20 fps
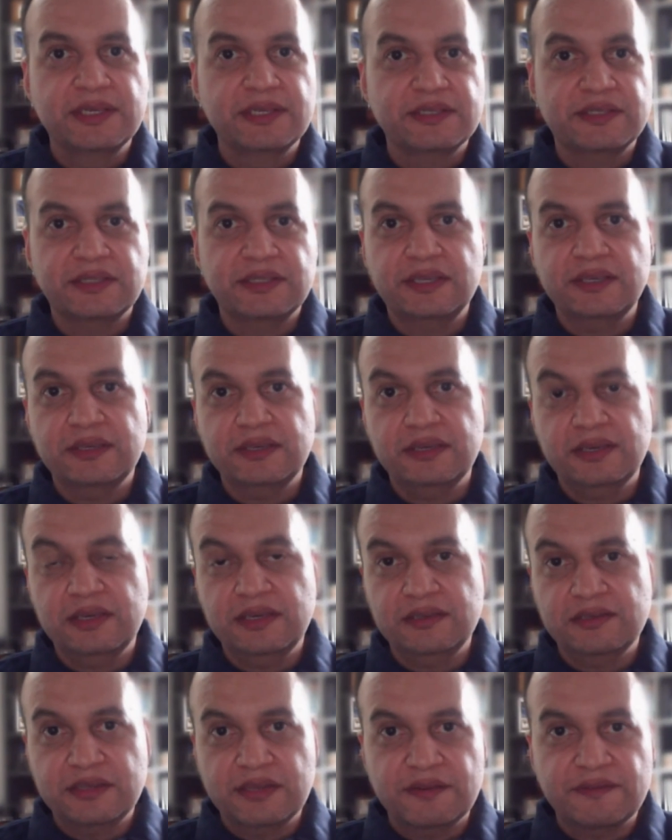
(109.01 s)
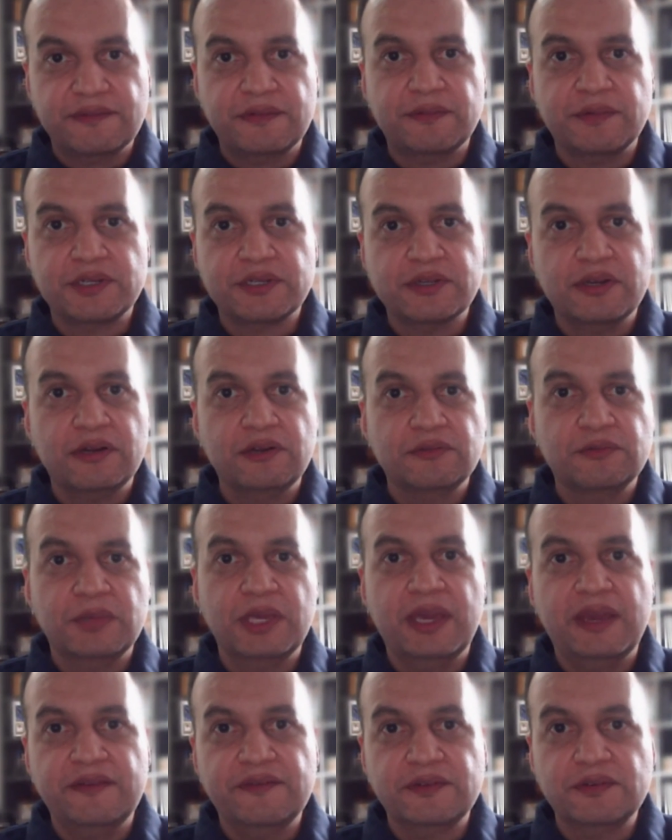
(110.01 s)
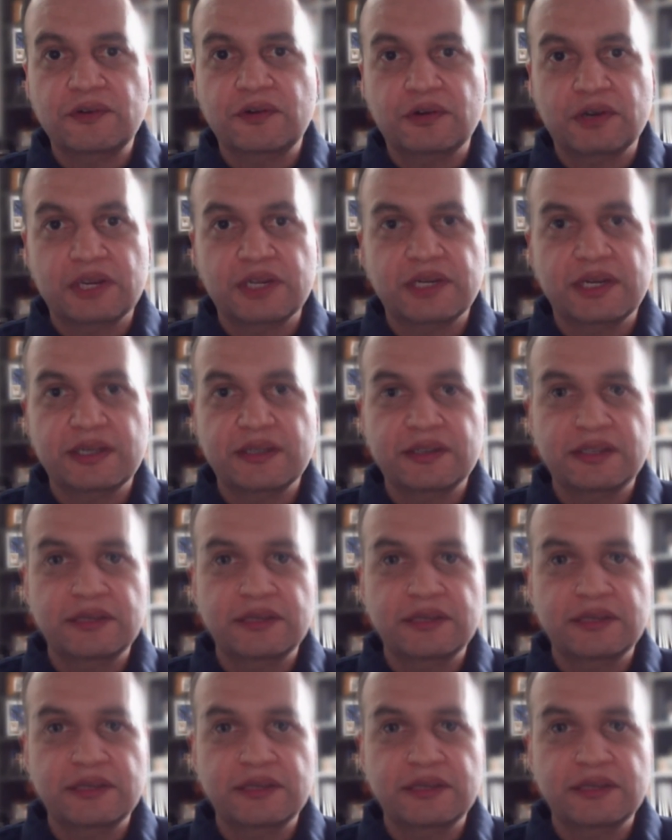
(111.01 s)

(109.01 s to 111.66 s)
see a different result, we have to organize.